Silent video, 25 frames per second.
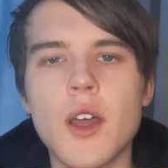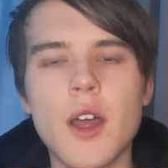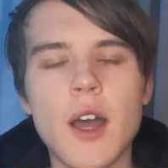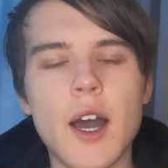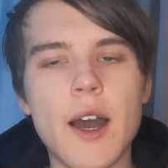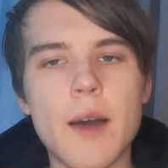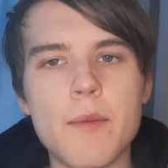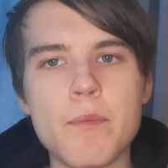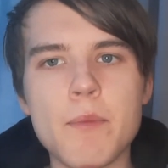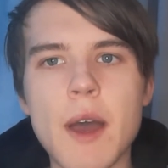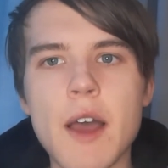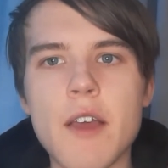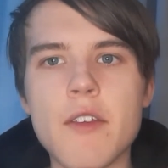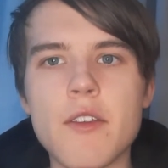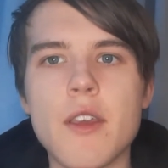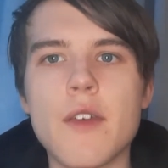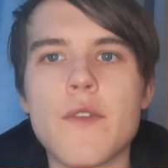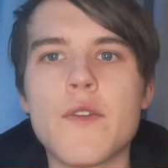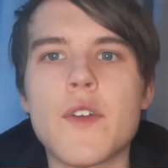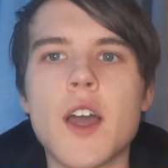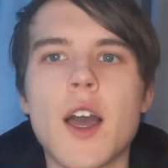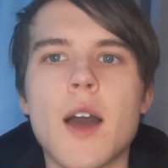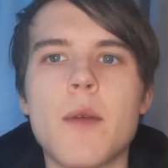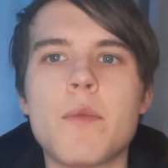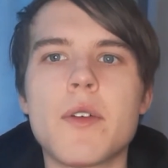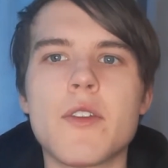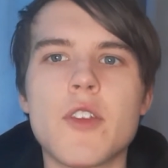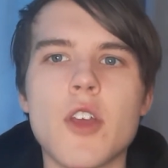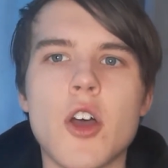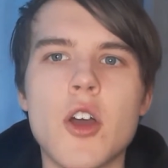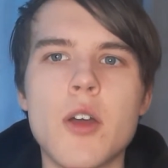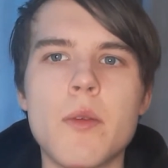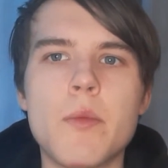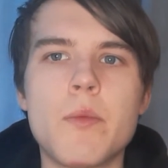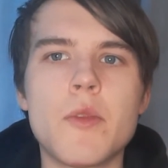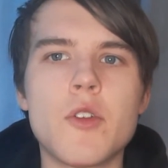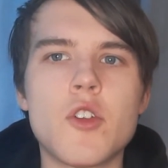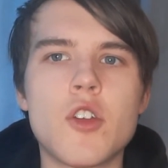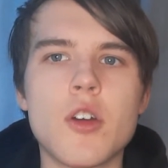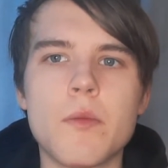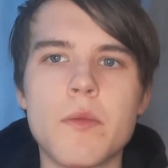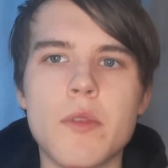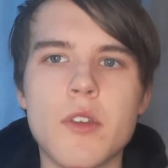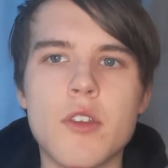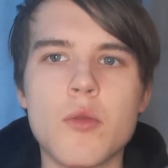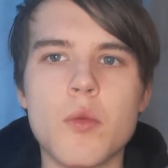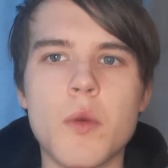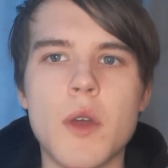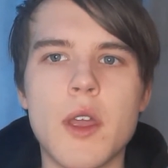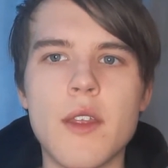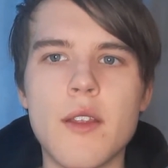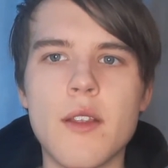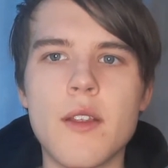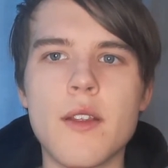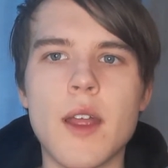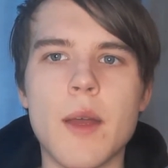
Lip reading: A massive gap has opened up between